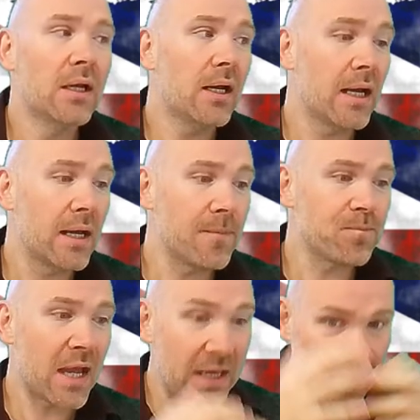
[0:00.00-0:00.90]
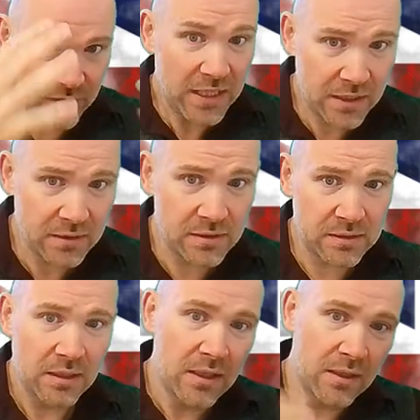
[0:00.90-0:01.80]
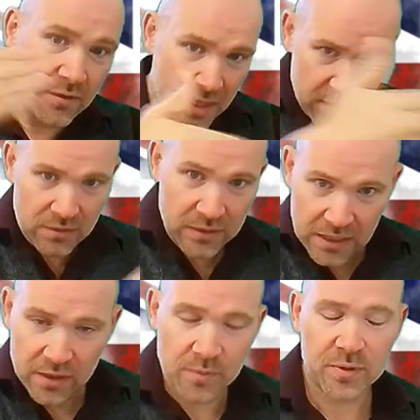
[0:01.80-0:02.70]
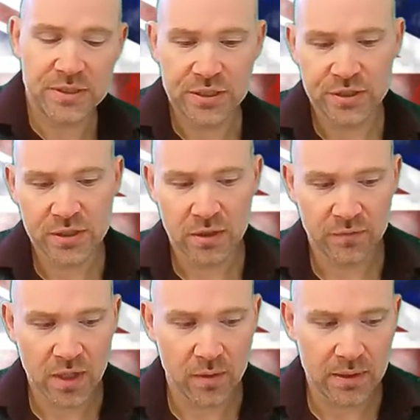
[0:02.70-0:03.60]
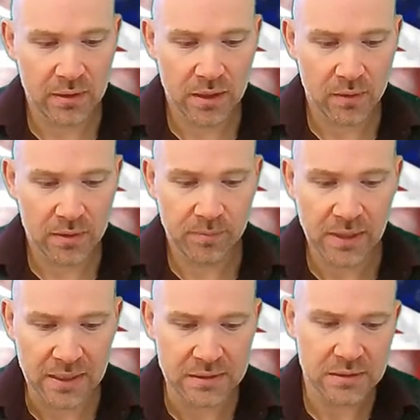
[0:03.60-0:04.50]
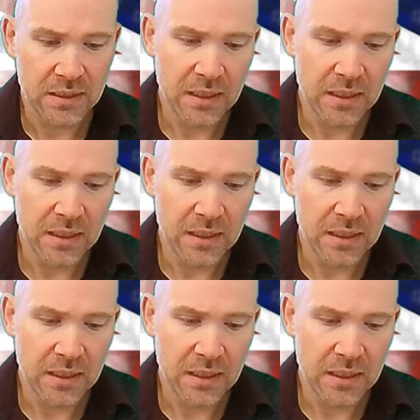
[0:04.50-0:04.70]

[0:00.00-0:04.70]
Um, and if it is, then the other procedures kind of go in, go in place.